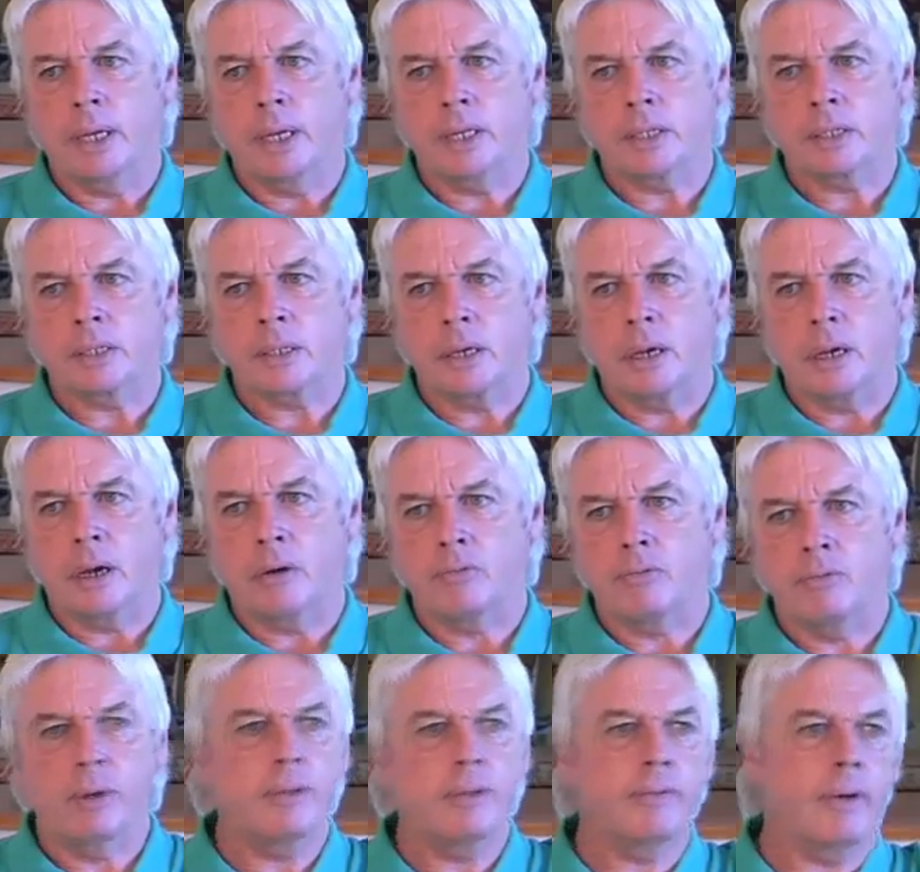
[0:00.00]
is a
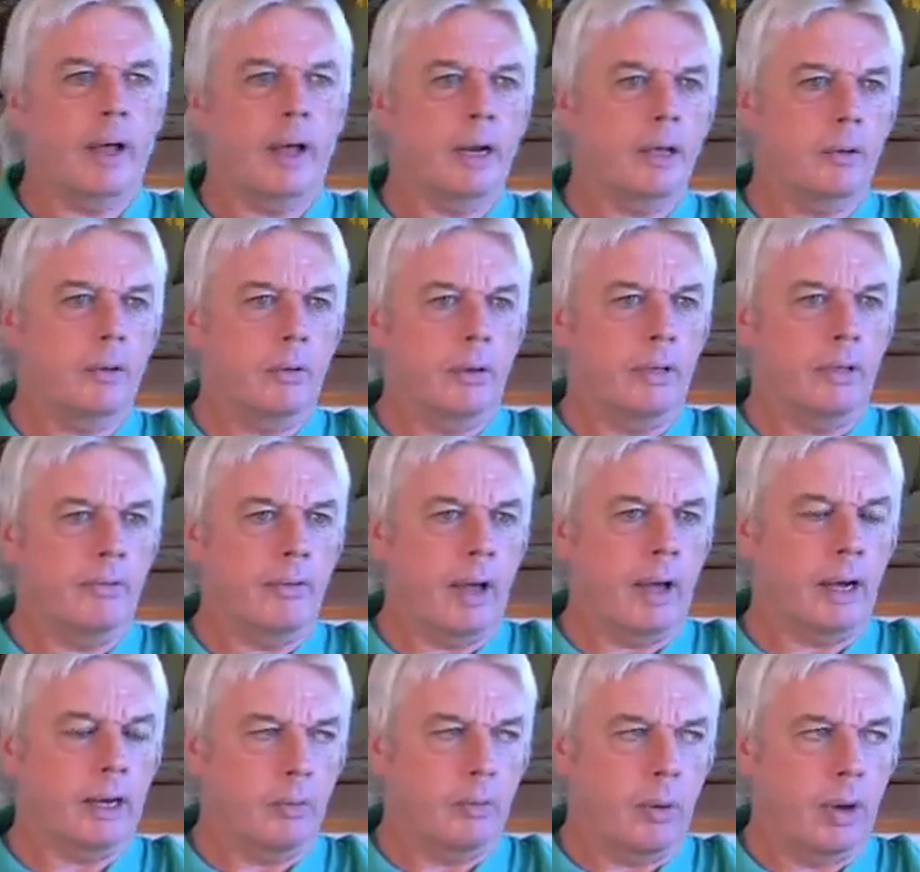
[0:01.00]

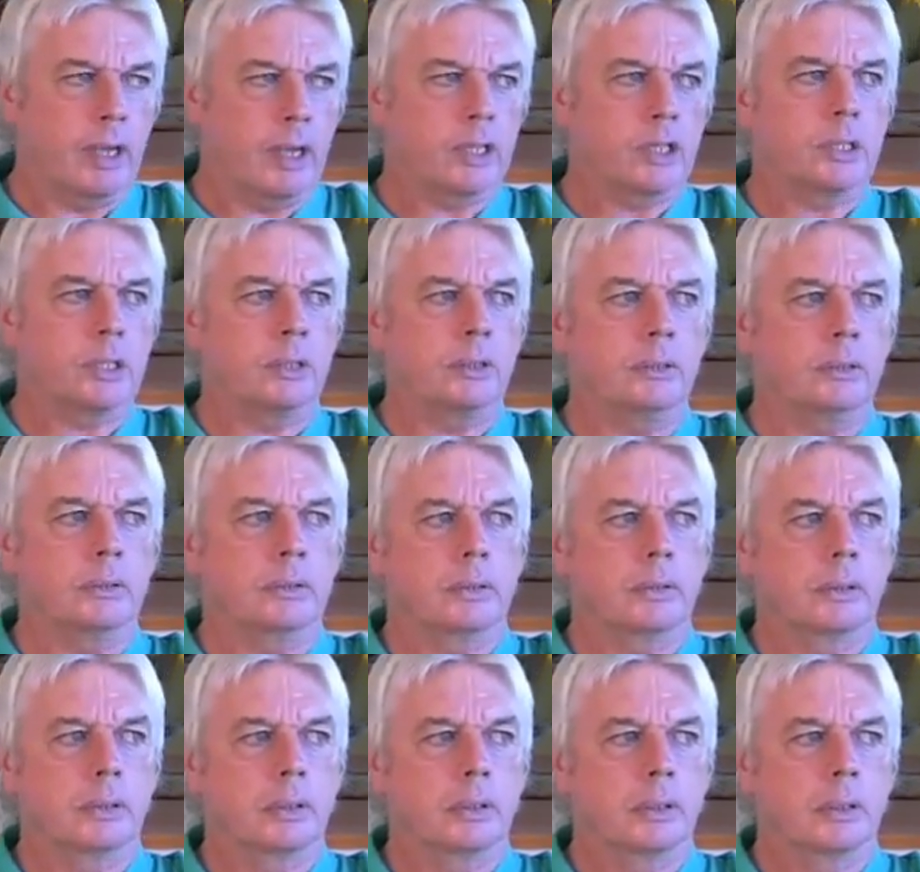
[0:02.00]
evaluation
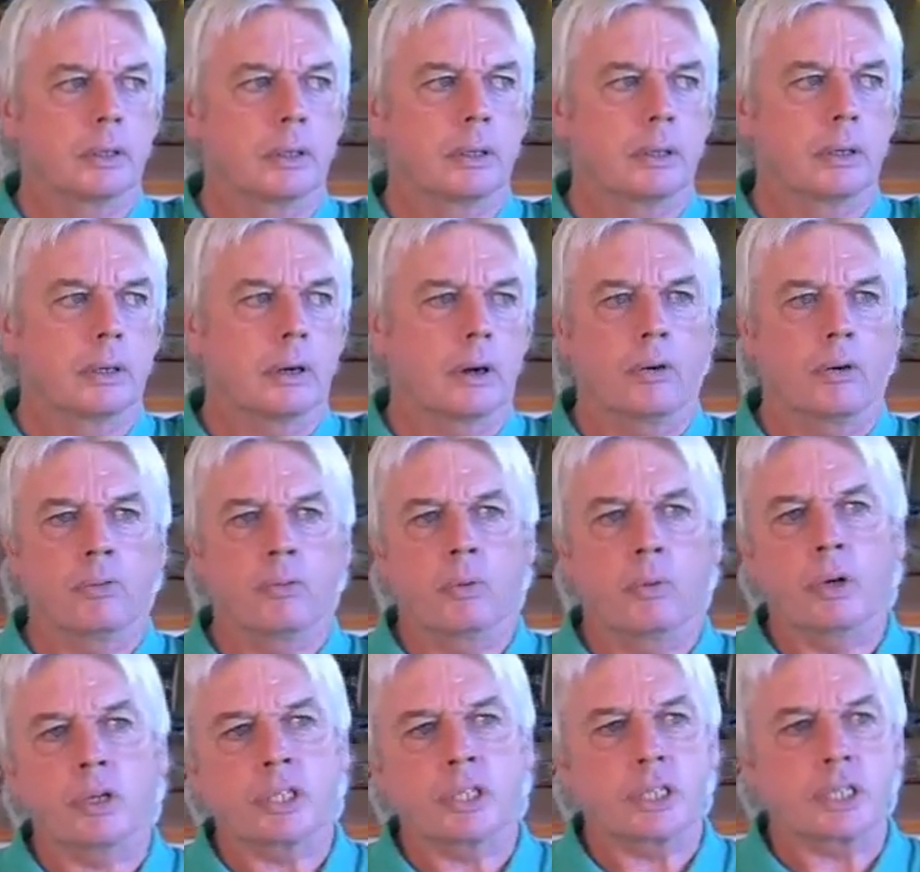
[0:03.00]
of
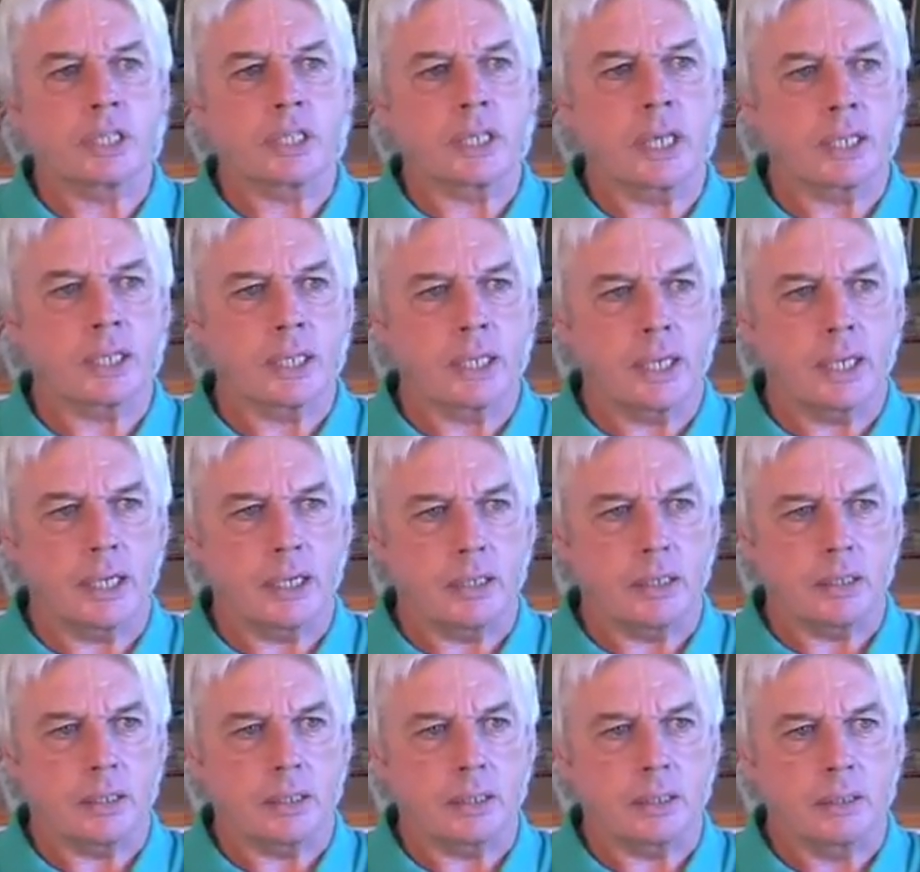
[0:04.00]
what success
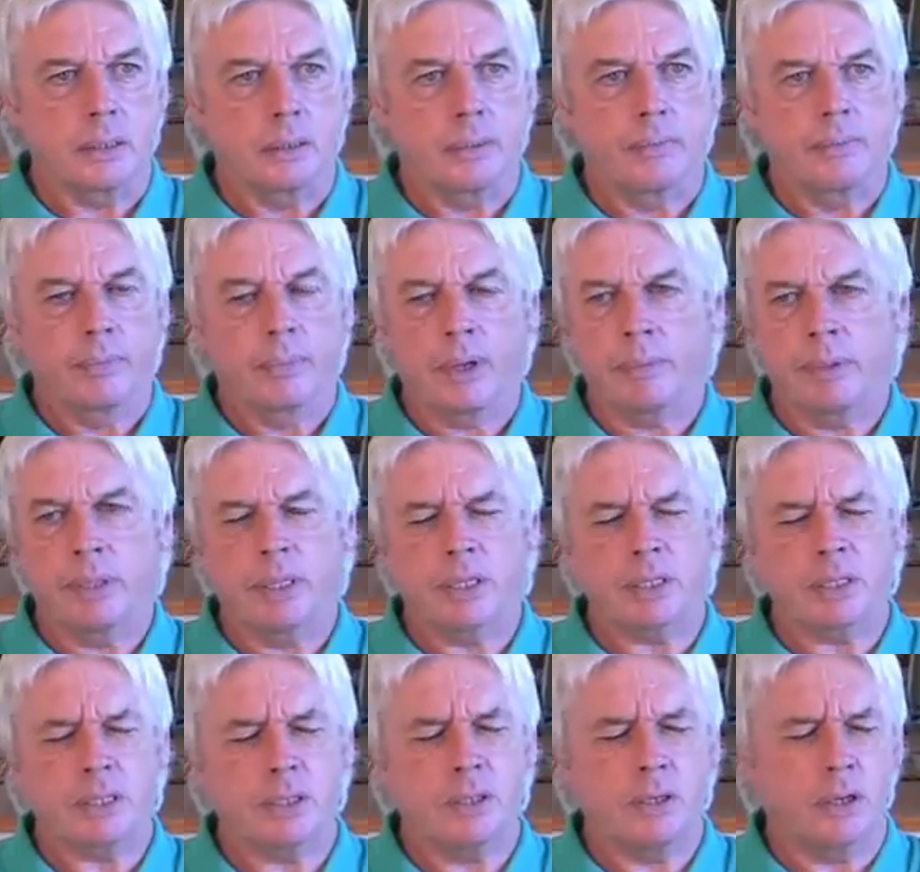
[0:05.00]
is. I mean,
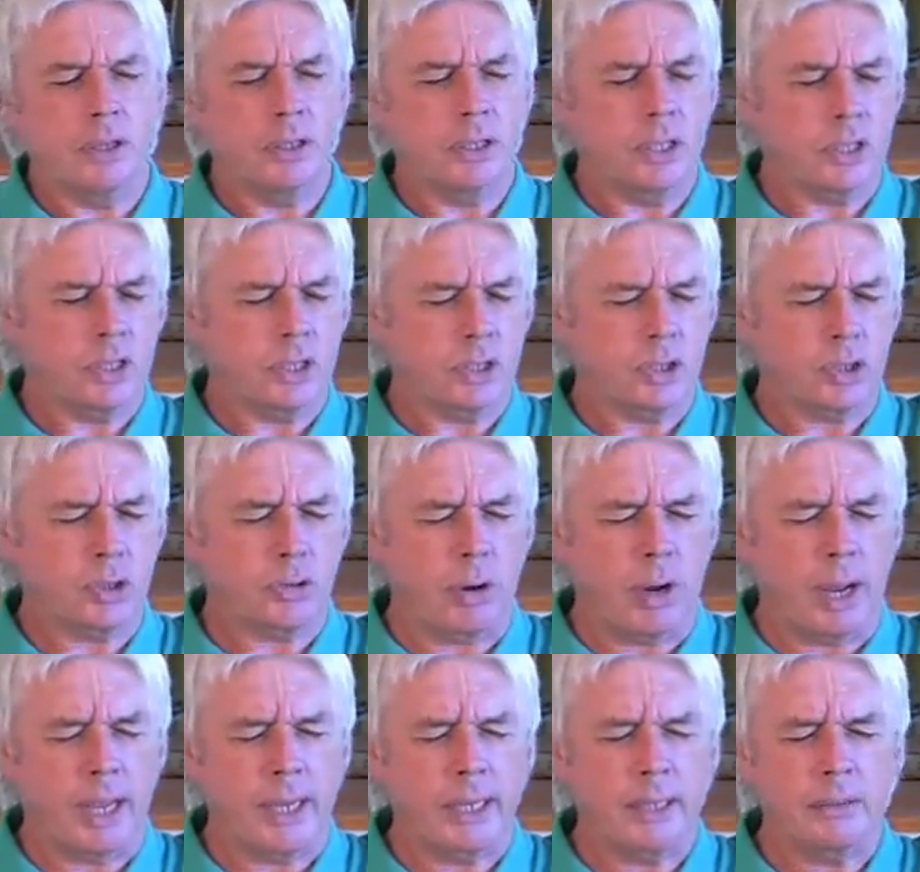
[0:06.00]
this is not just
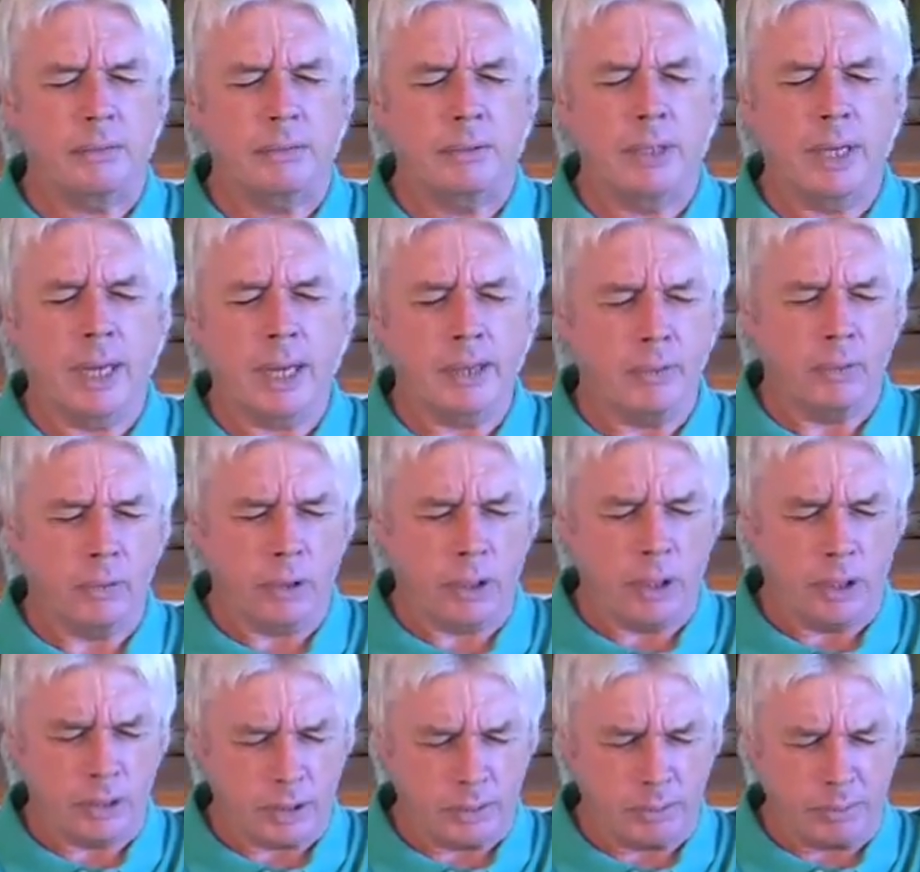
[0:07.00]
trite navel
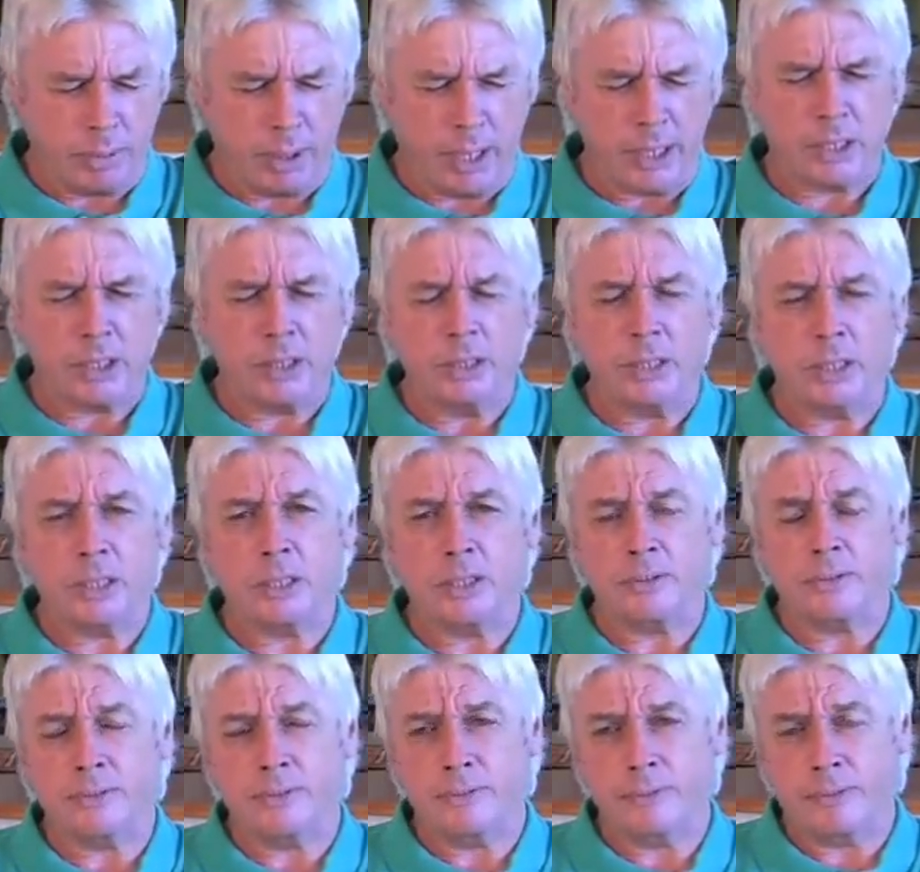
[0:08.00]
contemplation. This
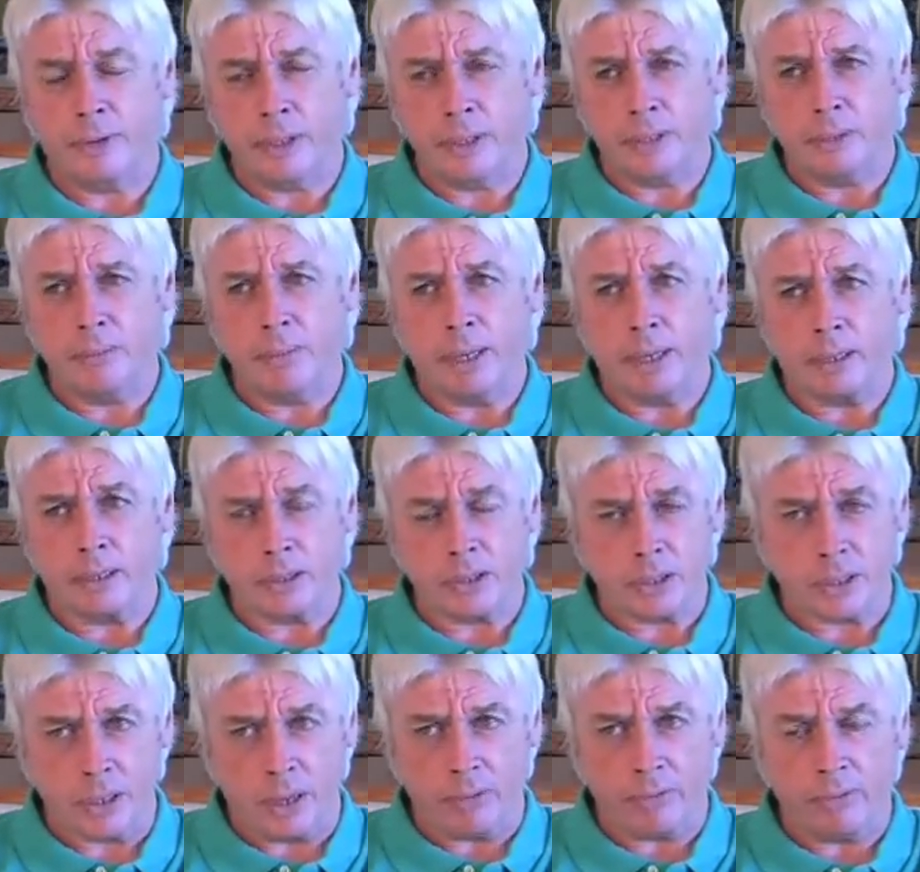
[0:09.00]
is fundamental
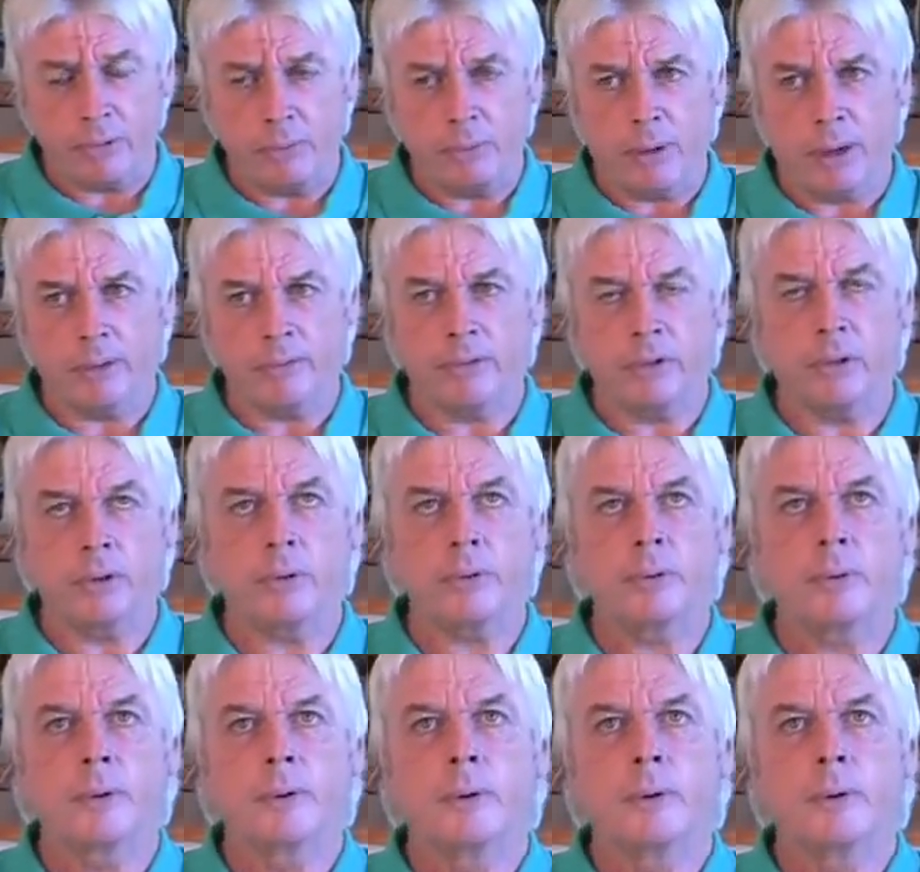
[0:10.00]
stuff, in my view.